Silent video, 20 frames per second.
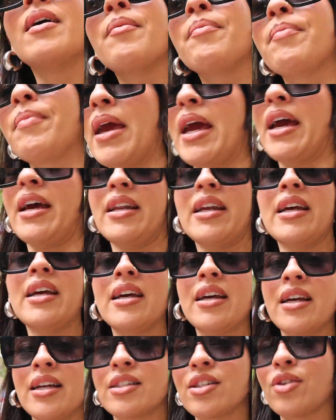man,
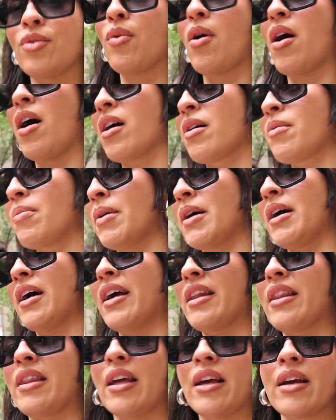it's a walk, but
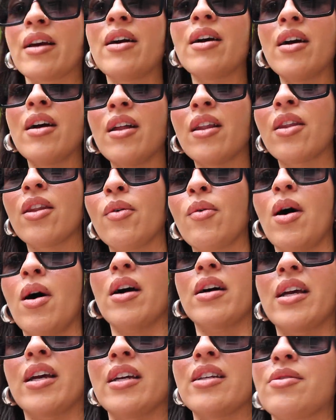I think the
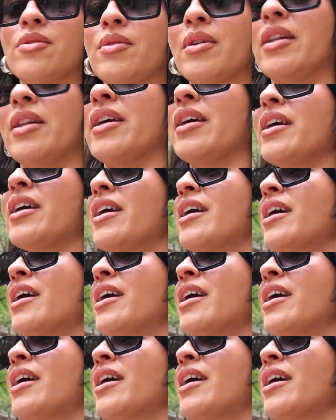walking's really,